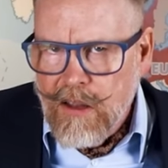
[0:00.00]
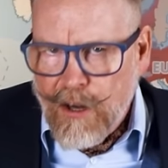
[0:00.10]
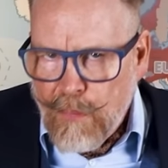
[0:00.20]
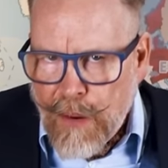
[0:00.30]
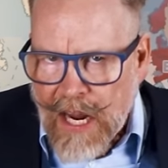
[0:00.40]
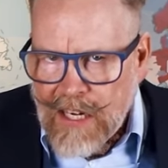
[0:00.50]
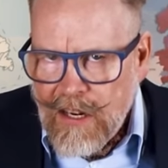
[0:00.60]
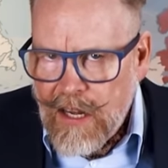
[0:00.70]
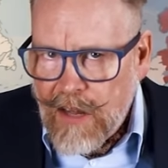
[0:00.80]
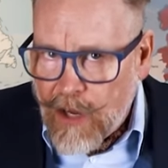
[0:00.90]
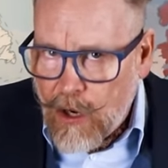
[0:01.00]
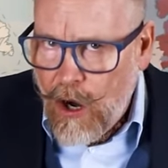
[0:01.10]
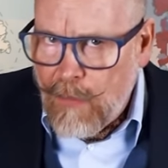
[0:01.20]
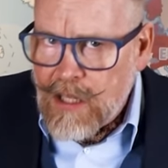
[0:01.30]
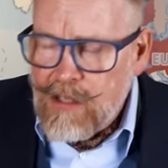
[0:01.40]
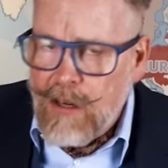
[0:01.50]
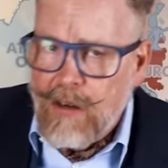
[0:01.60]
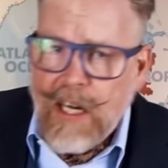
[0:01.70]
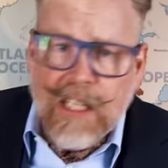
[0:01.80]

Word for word: The debate in the comments under